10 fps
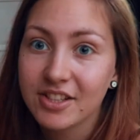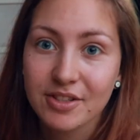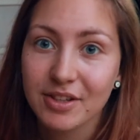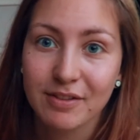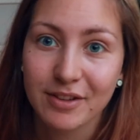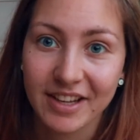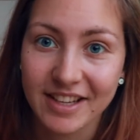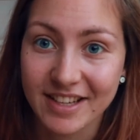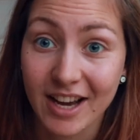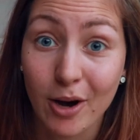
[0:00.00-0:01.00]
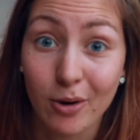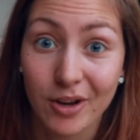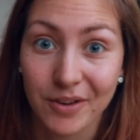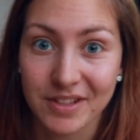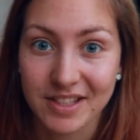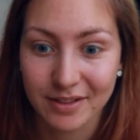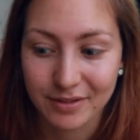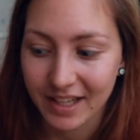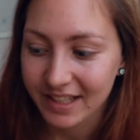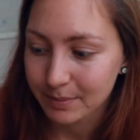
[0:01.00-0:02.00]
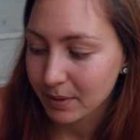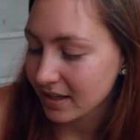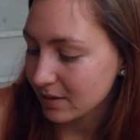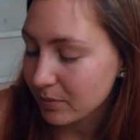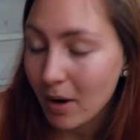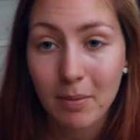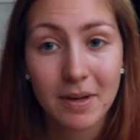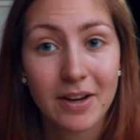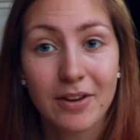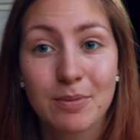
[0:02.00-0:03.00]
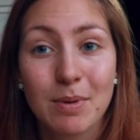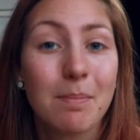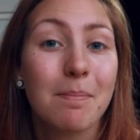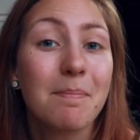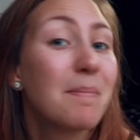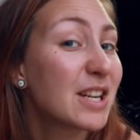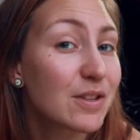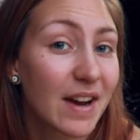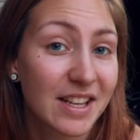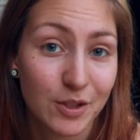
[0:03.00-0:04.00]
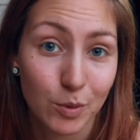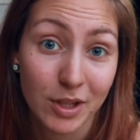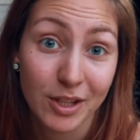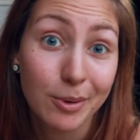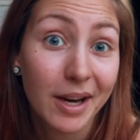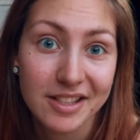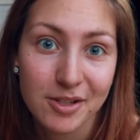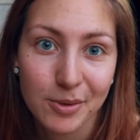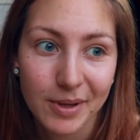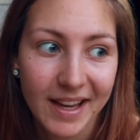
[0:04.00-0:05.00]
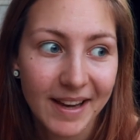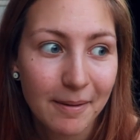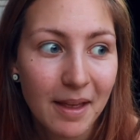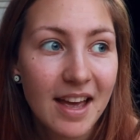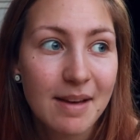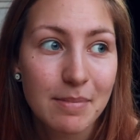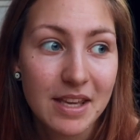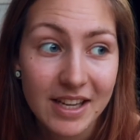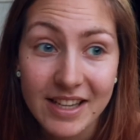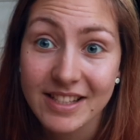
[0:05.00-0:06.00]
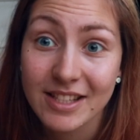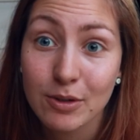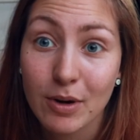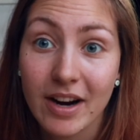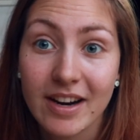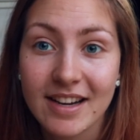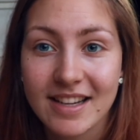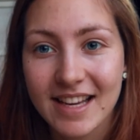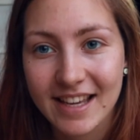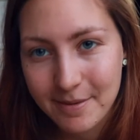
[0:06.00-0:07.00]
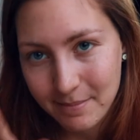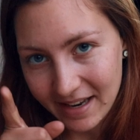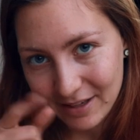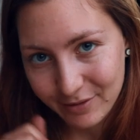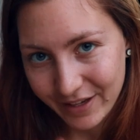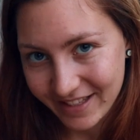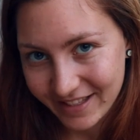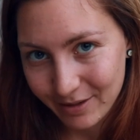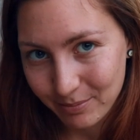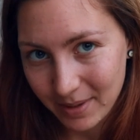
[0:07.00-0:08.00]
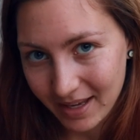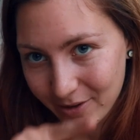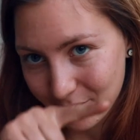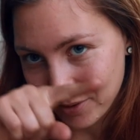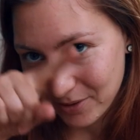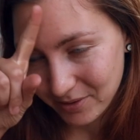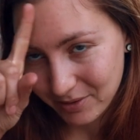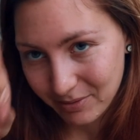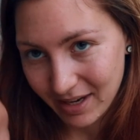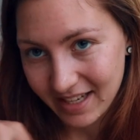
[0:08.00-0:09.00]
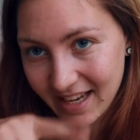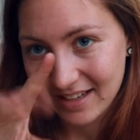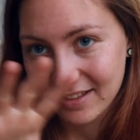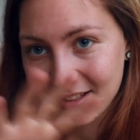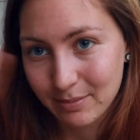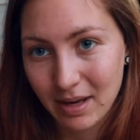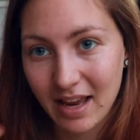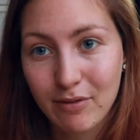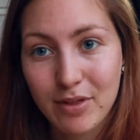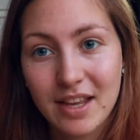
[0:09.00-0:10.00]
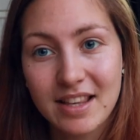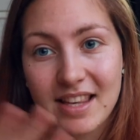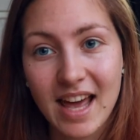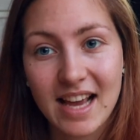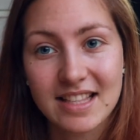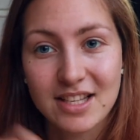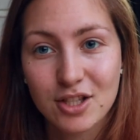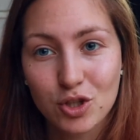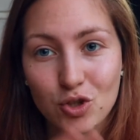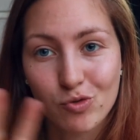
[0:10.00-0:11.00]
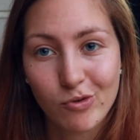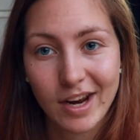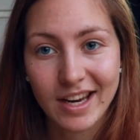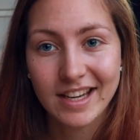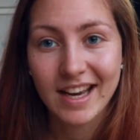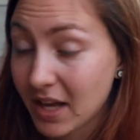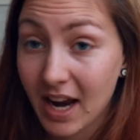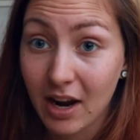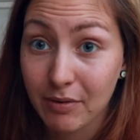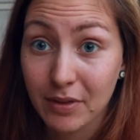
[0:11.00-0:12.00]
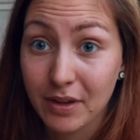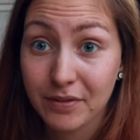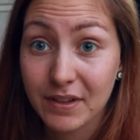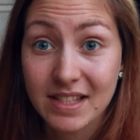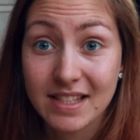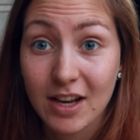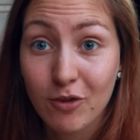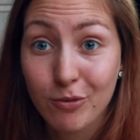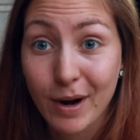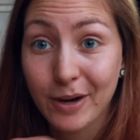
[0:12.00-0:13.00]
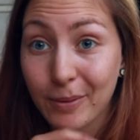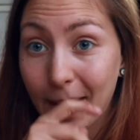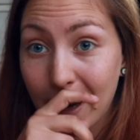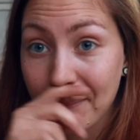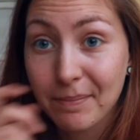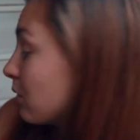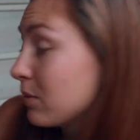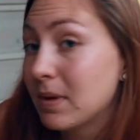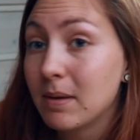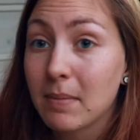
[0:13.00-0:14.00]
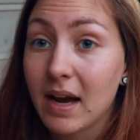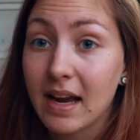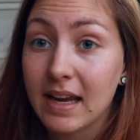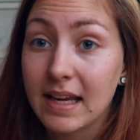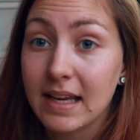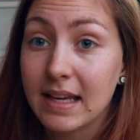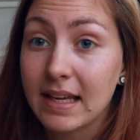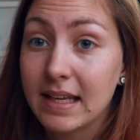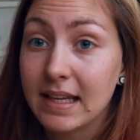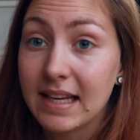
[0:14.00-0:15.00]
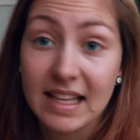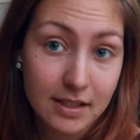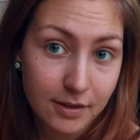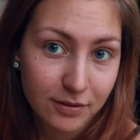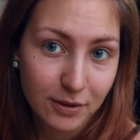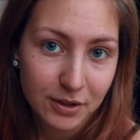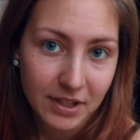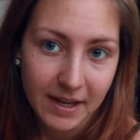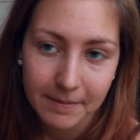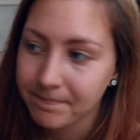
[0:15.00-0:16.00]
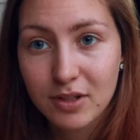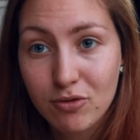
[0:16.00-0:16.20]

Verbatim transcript: Just to give you an idea how long this stuff takes, but it's probably going to be much faster when you guys are doing it because you are taking my advice and make all the right angles and make everything nice and straight so that everything fits right away. That would be my lesson for today.